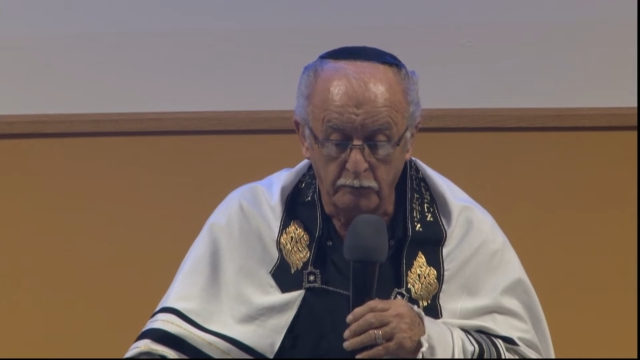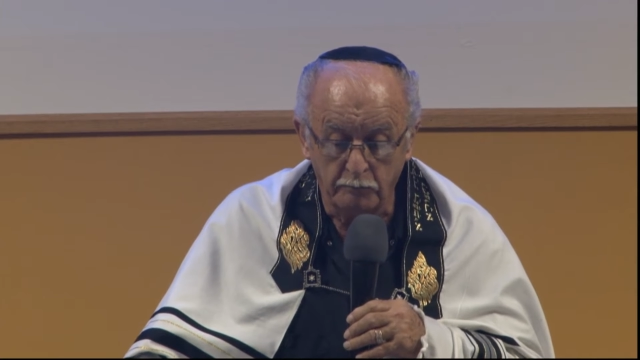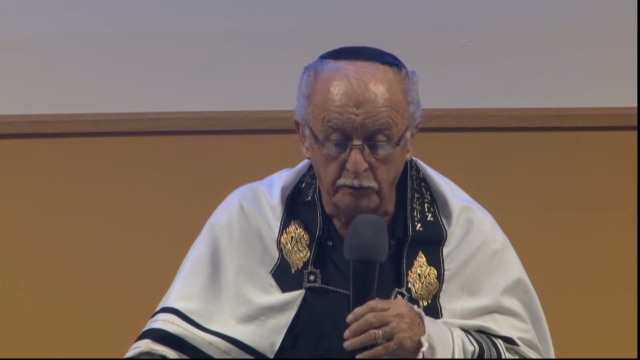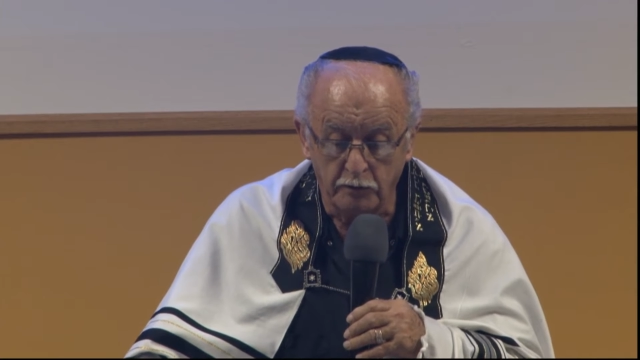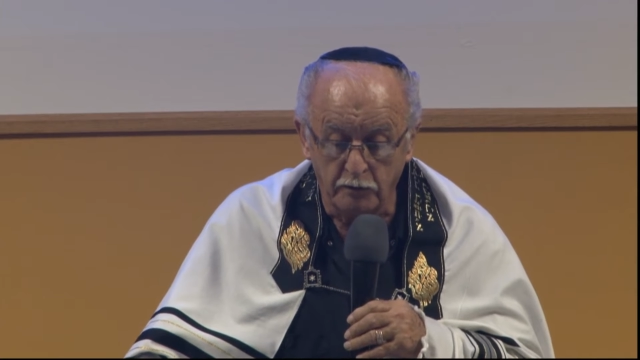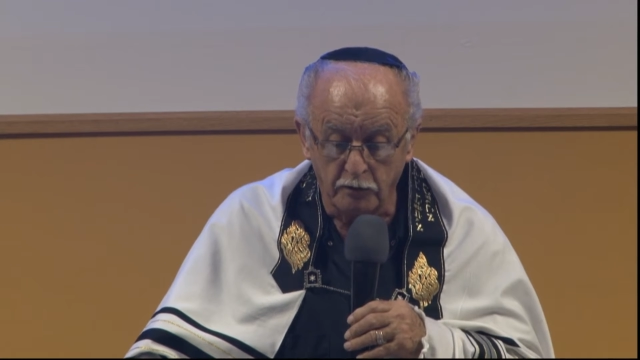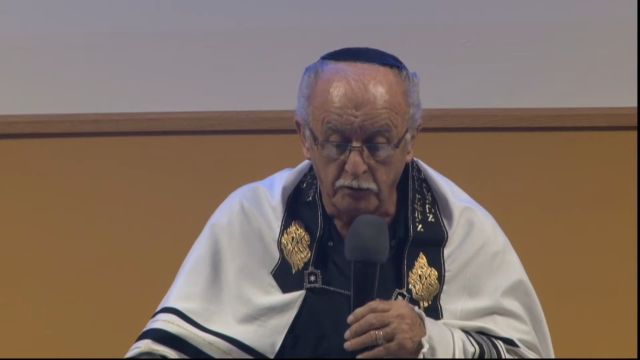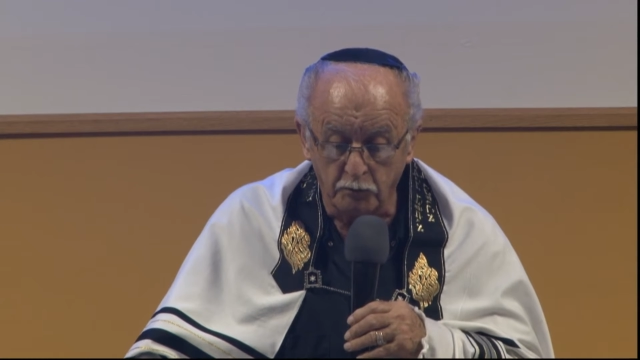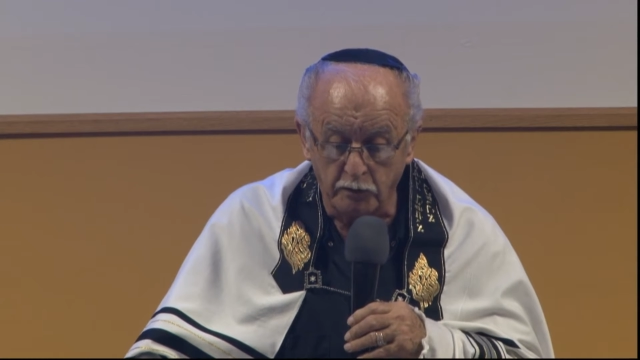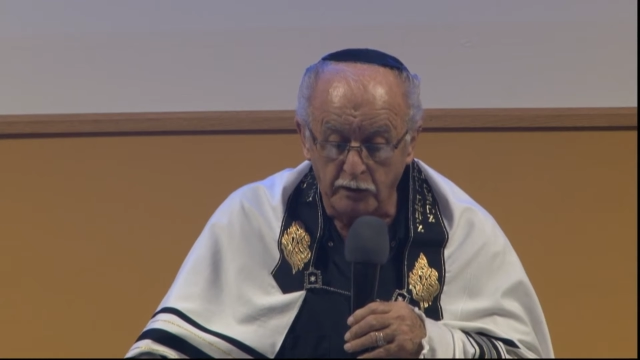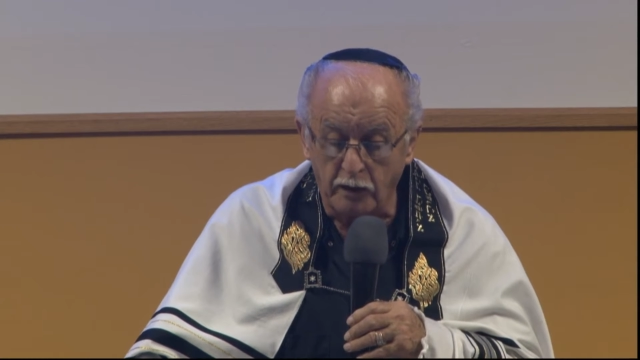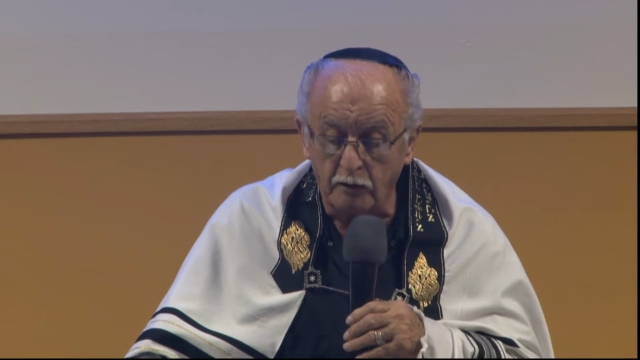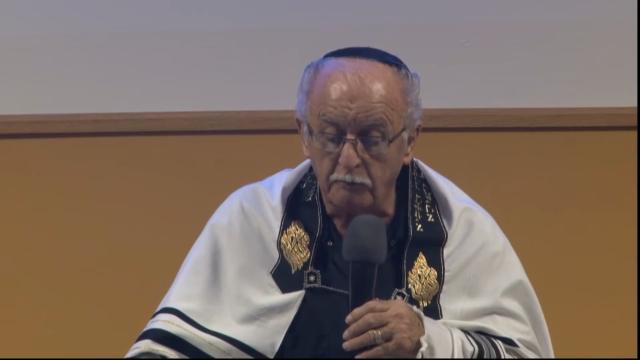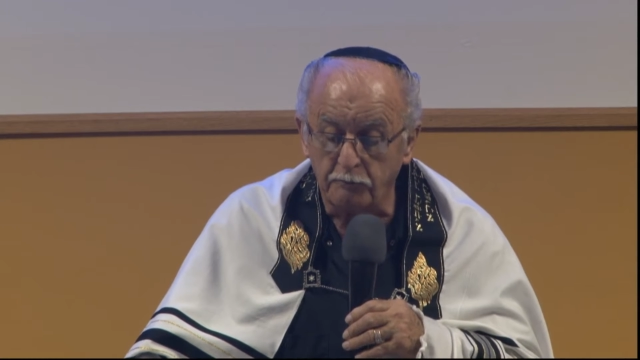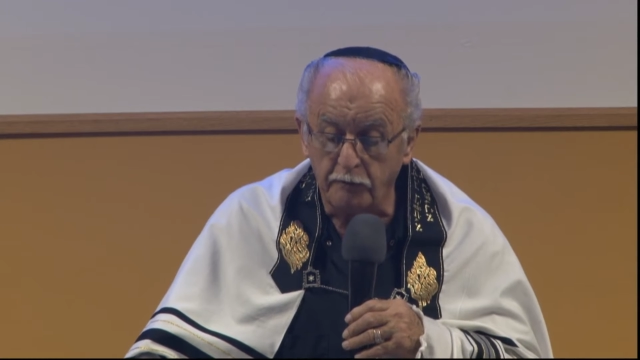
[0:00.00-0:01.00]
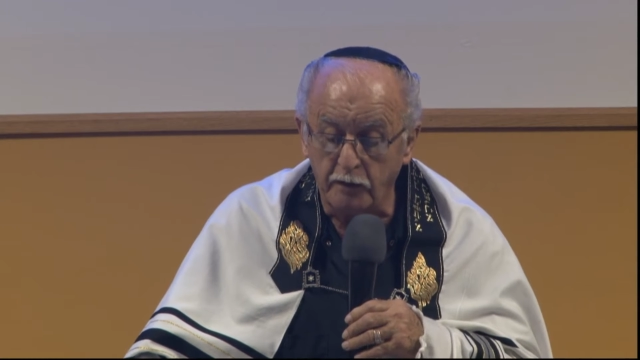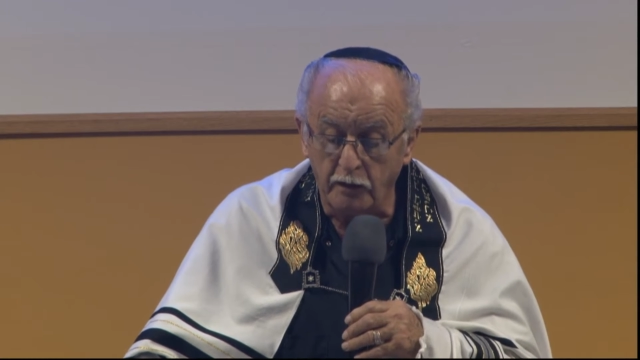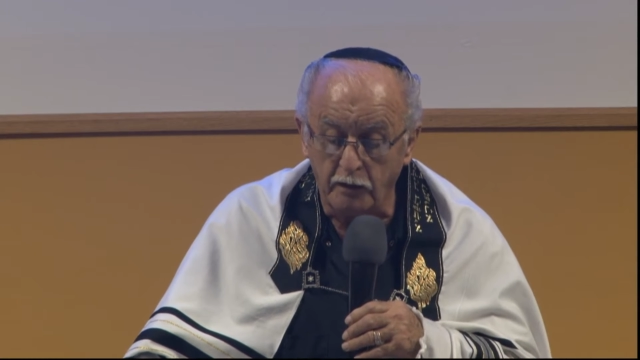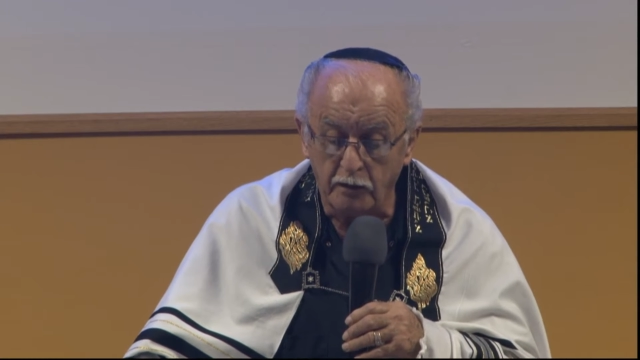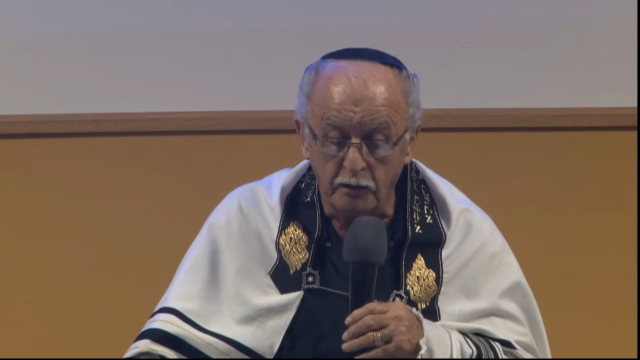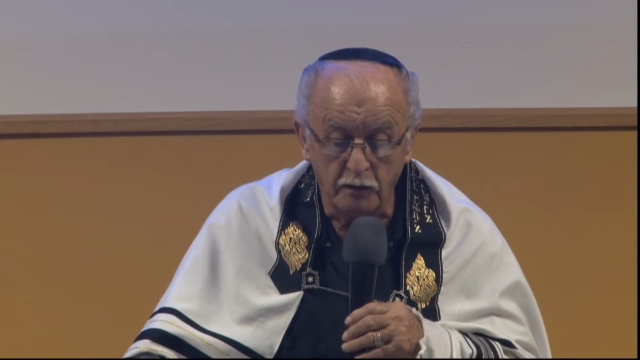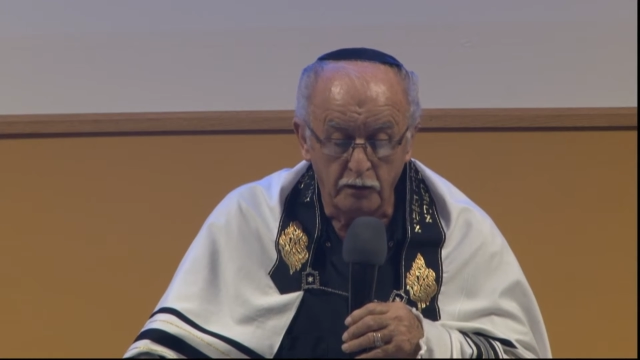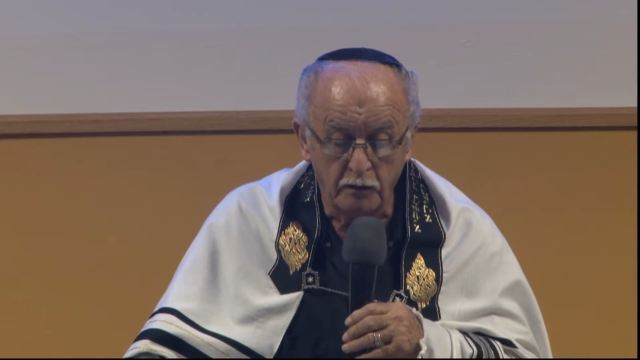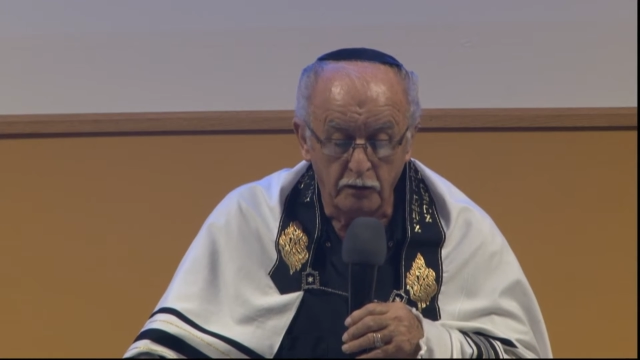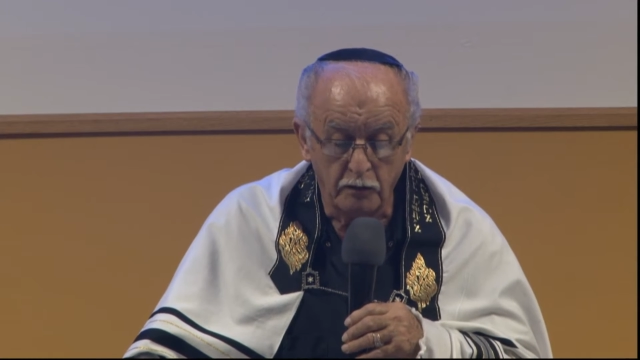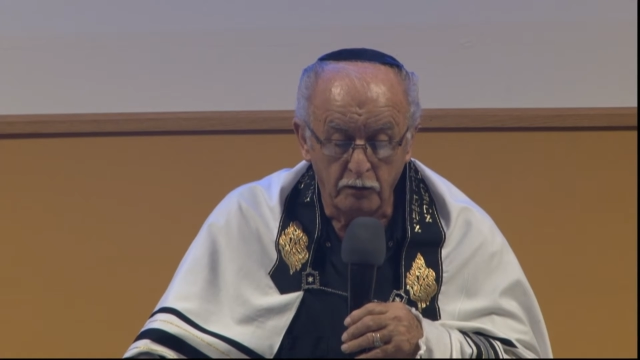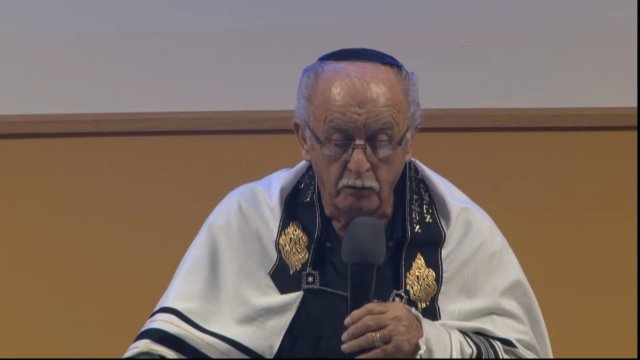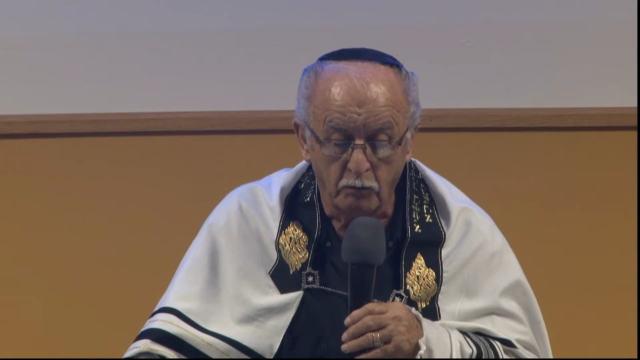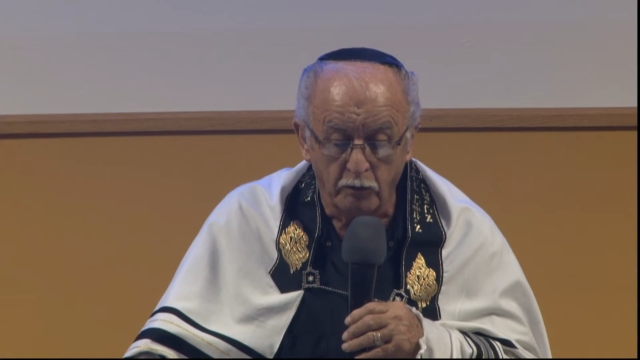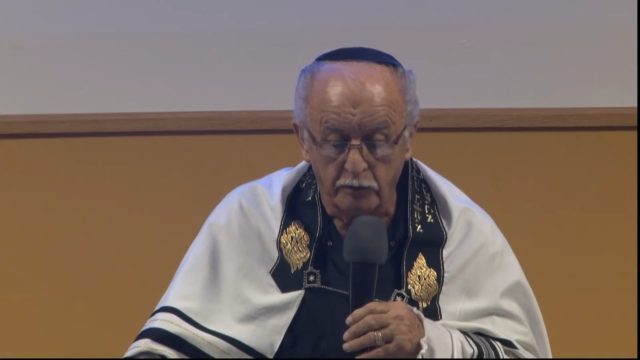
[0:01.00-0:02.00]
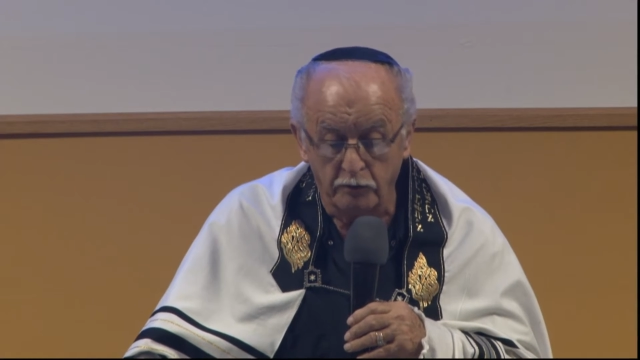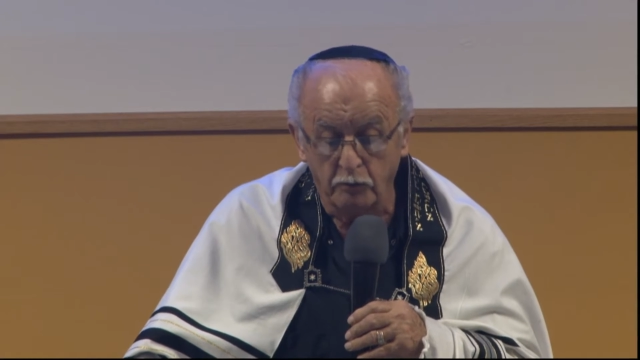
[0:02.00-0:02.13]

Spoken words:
Because without faith, what